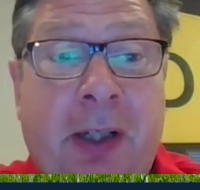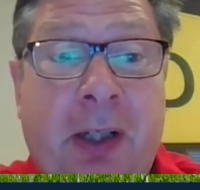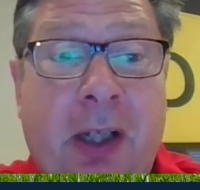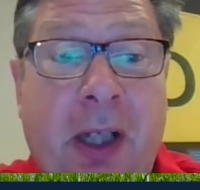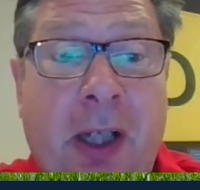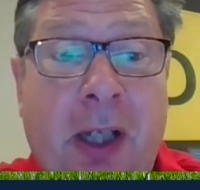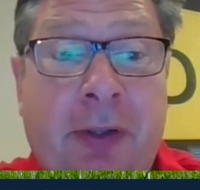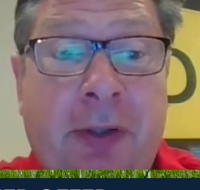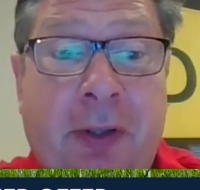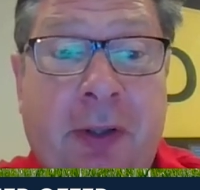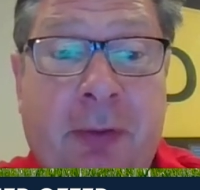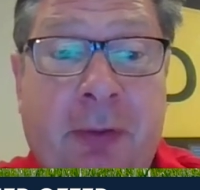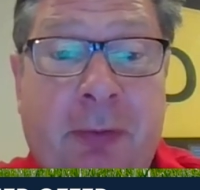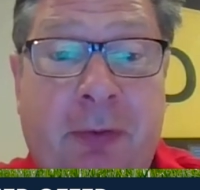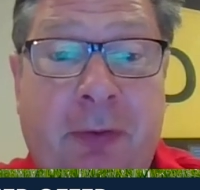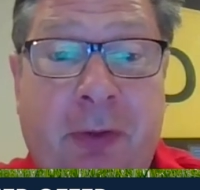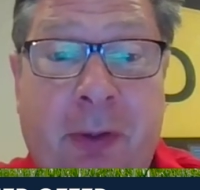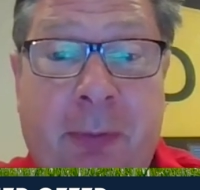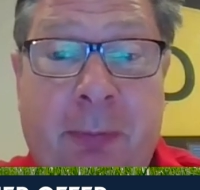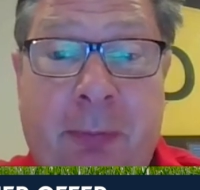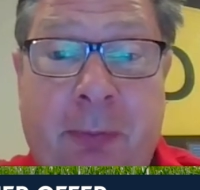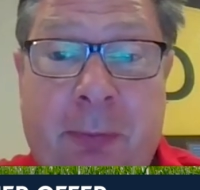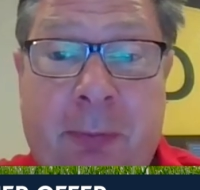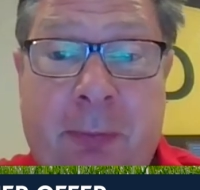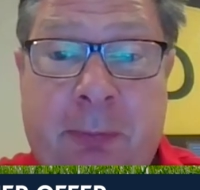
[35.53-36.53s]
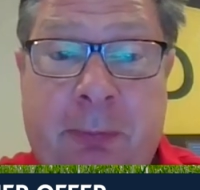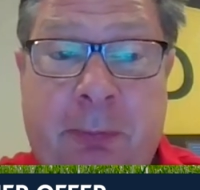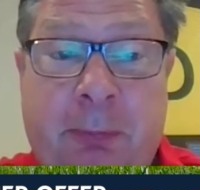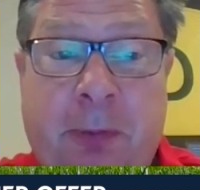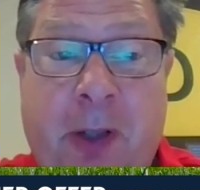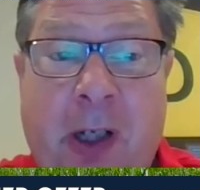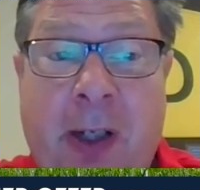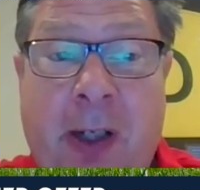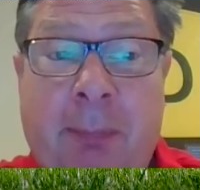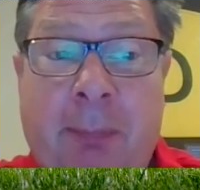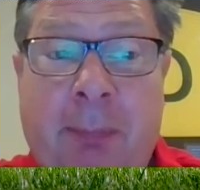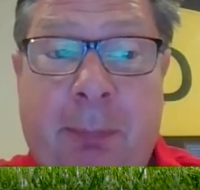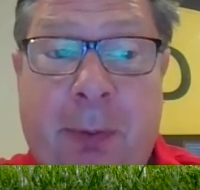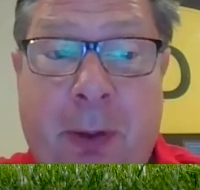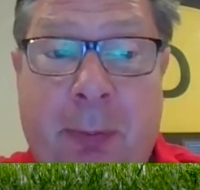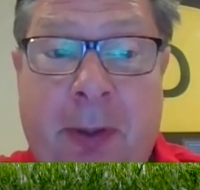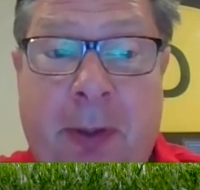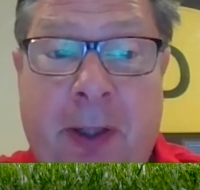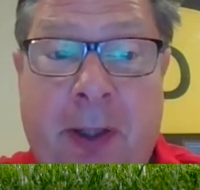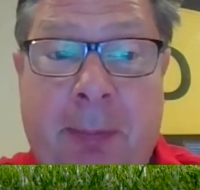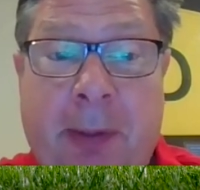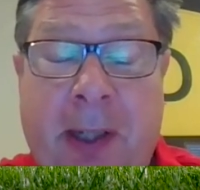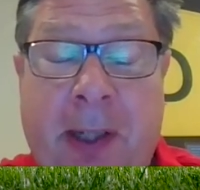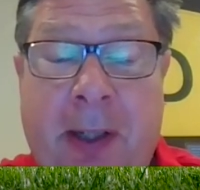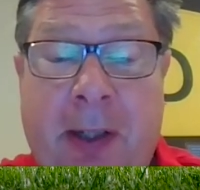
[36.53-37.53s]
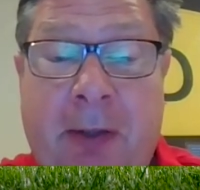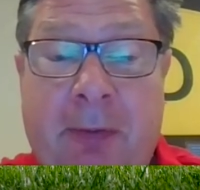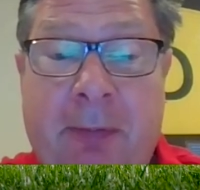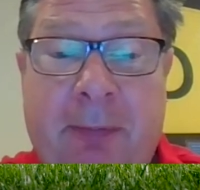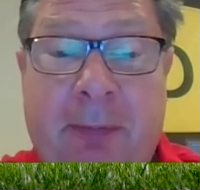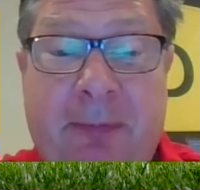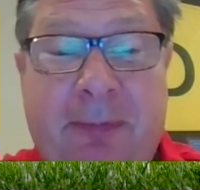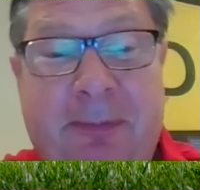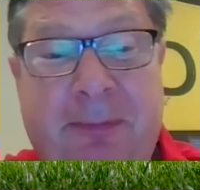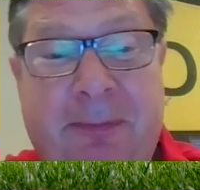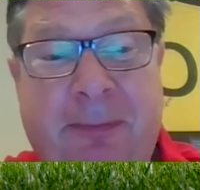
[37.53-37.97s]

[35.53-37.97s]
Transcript: in London, so I'm probably about